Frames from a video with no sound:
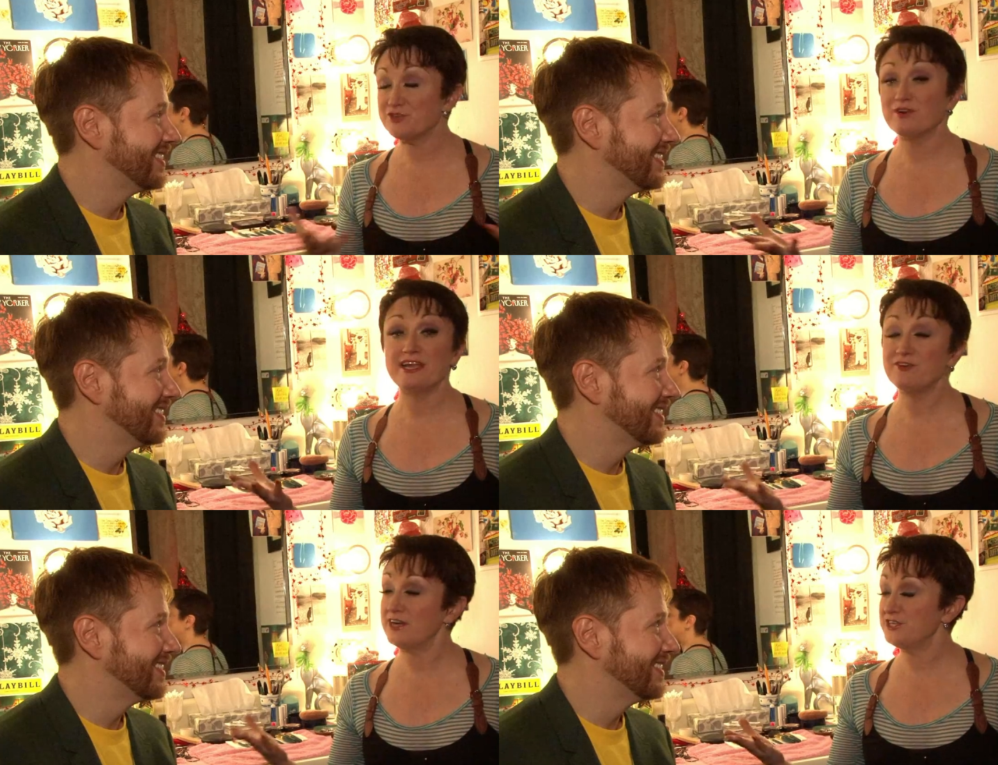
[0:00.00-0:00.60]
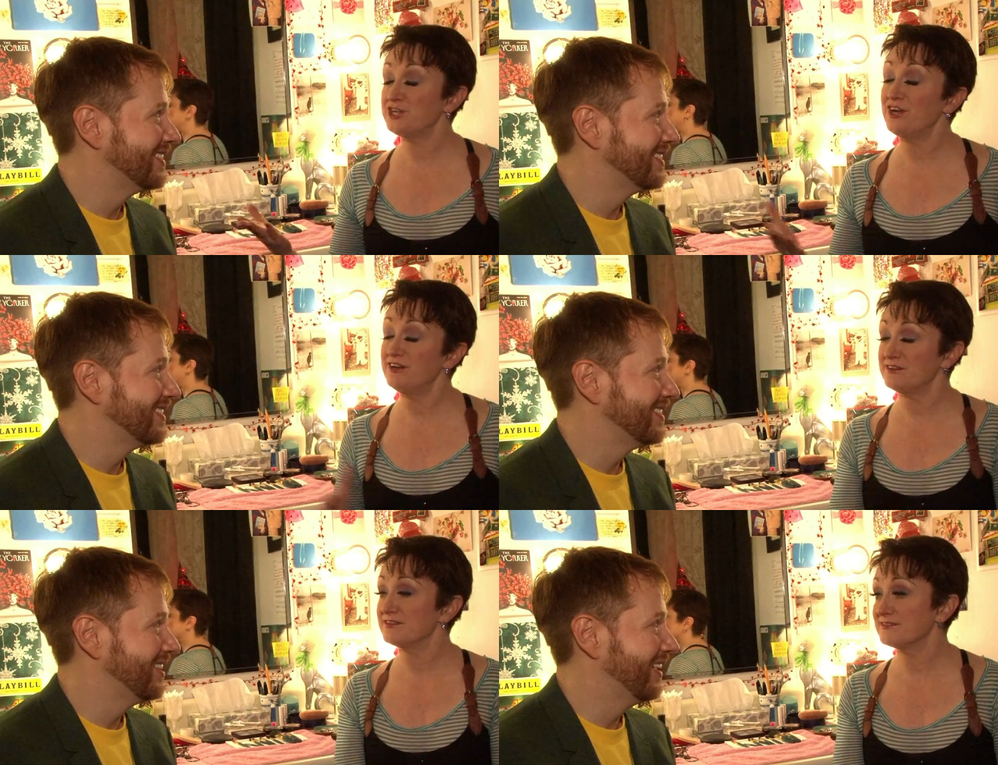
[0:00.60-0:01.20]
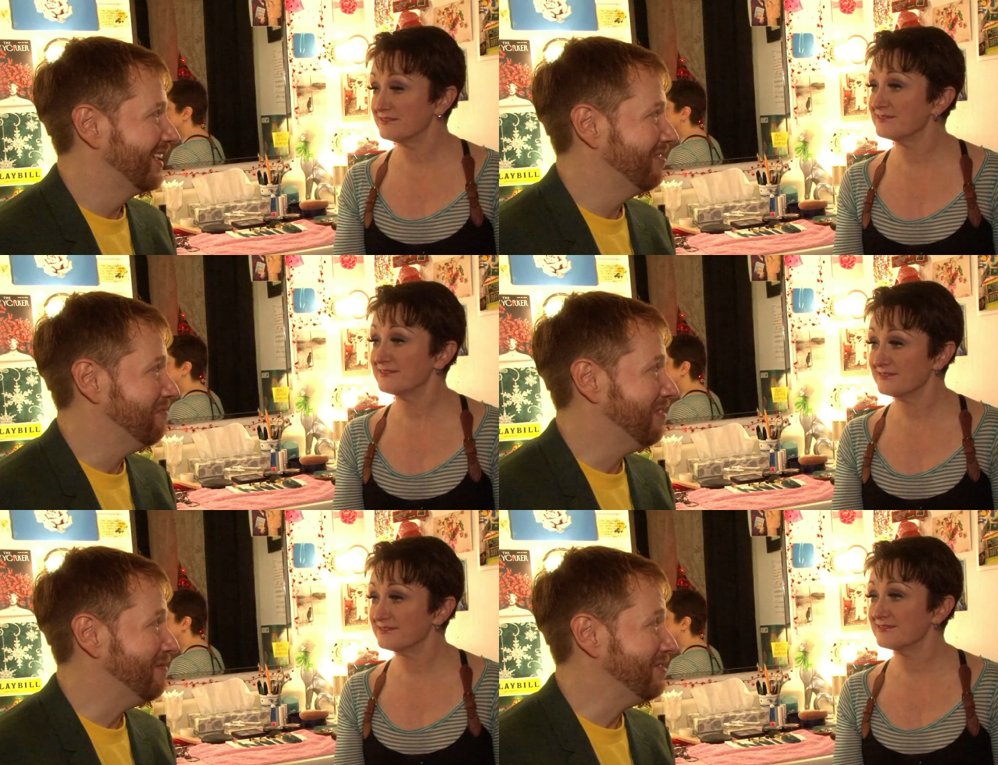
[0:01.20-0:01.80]
Speaker 1: great, great show.
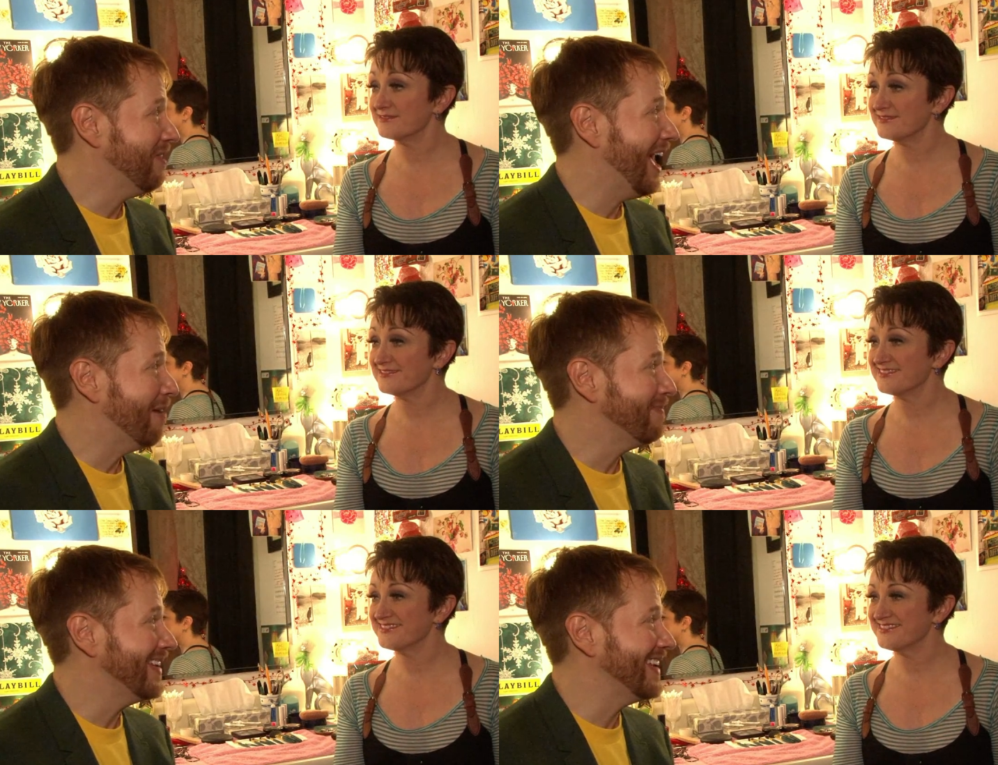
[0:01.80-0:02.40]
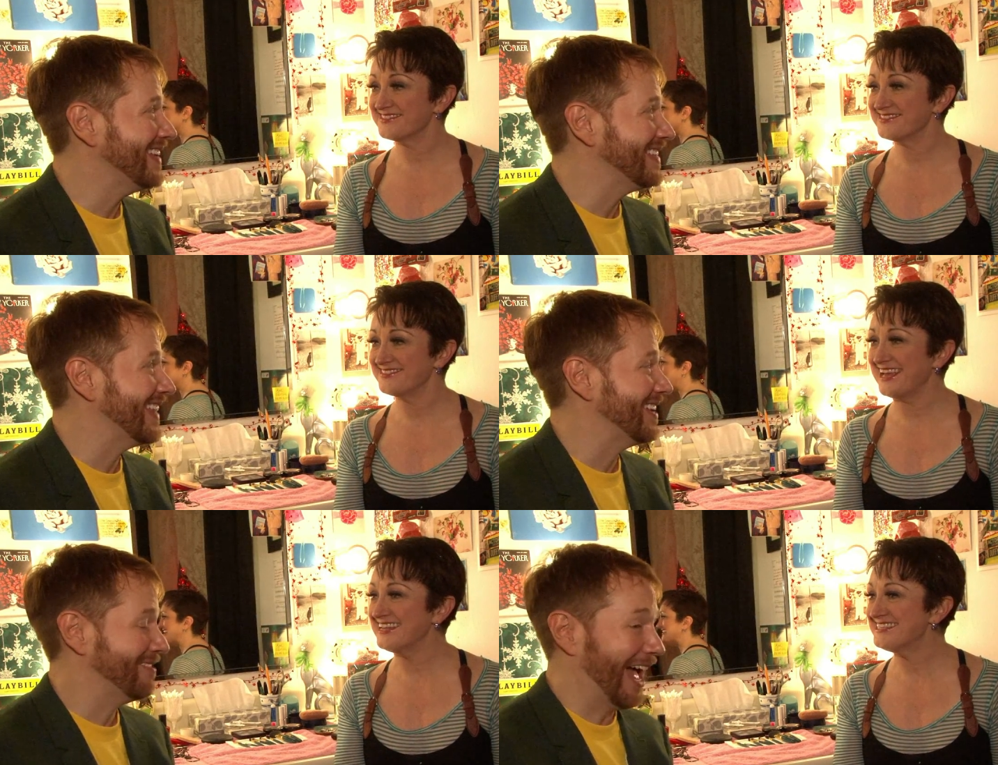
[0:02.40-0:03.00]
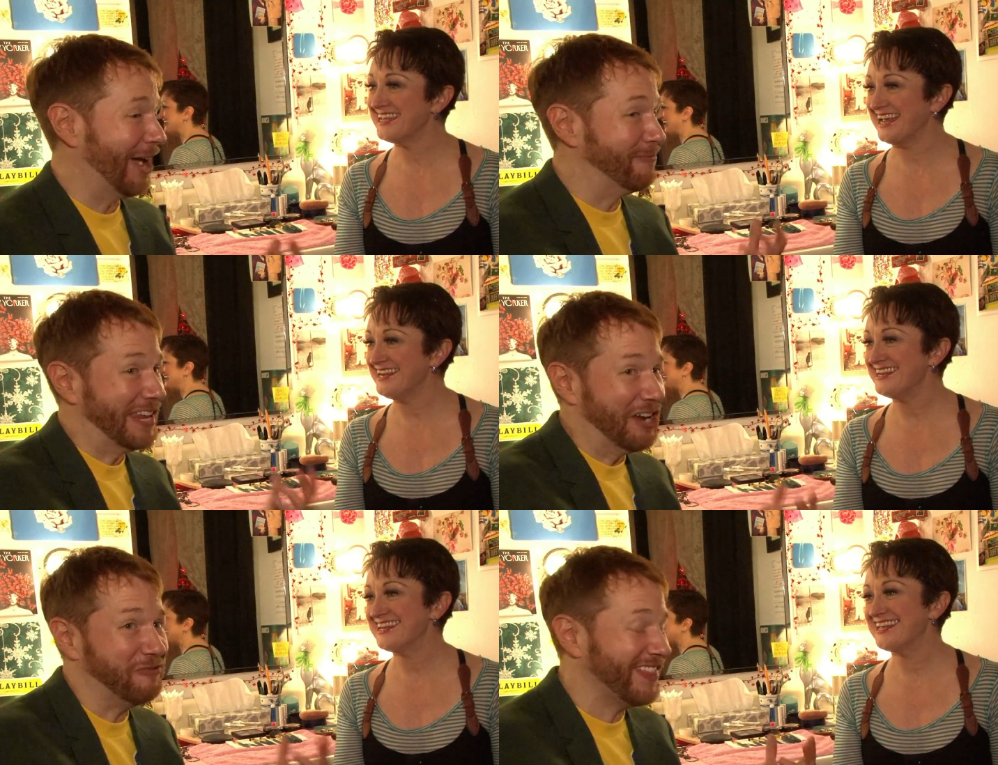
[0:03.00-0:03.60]
Speaker 2: Well, I'm so happy that Thanks, I'm Kate.
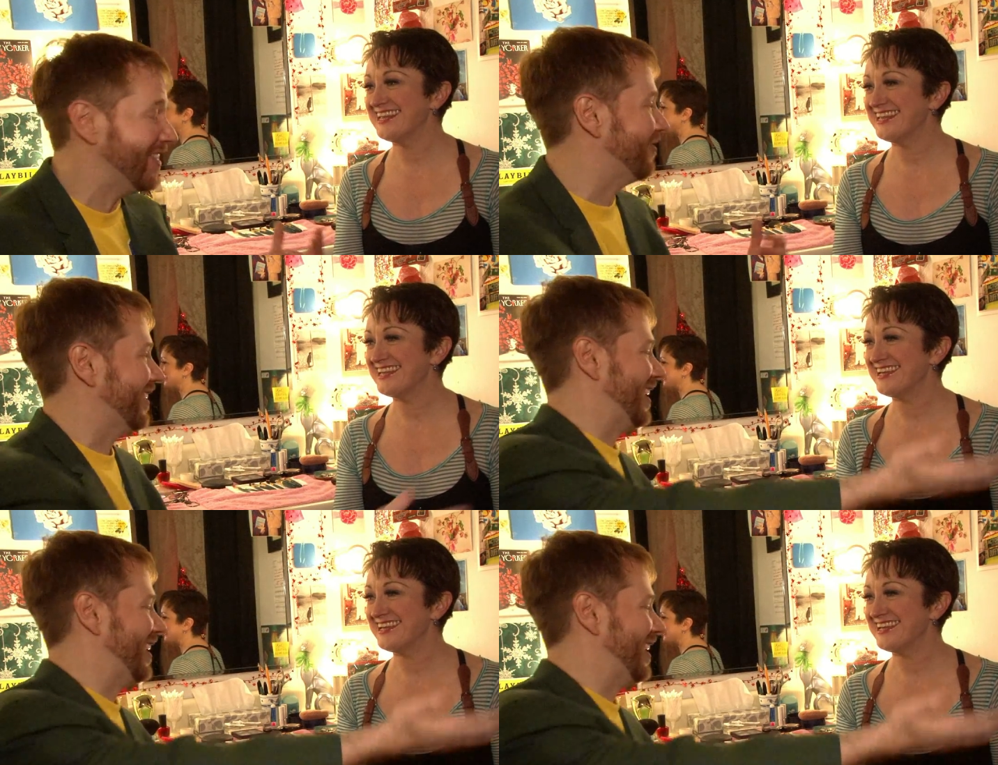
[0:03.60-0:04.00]
here with you.